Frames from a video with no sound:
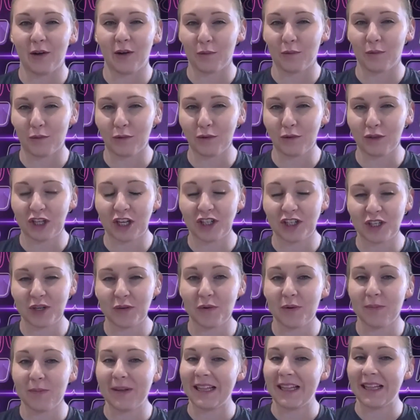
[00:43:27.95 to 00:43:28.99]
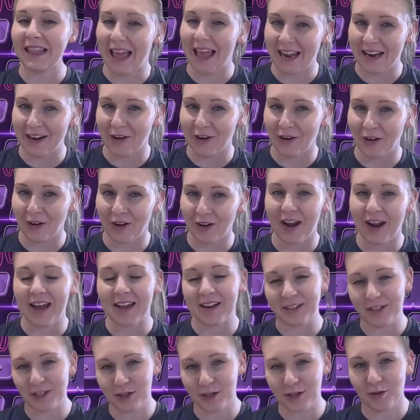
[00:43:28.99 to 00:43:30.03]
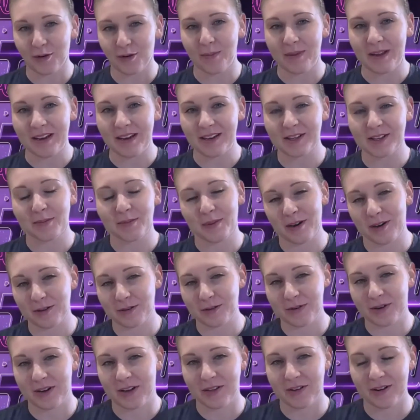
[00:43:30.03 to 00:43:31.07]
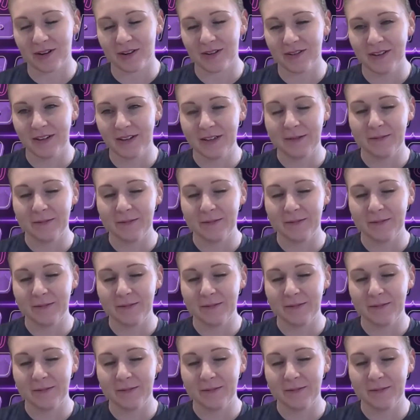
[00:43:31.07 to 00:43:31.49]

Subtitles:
or rule judging would be lighter at a certain meet compared to another,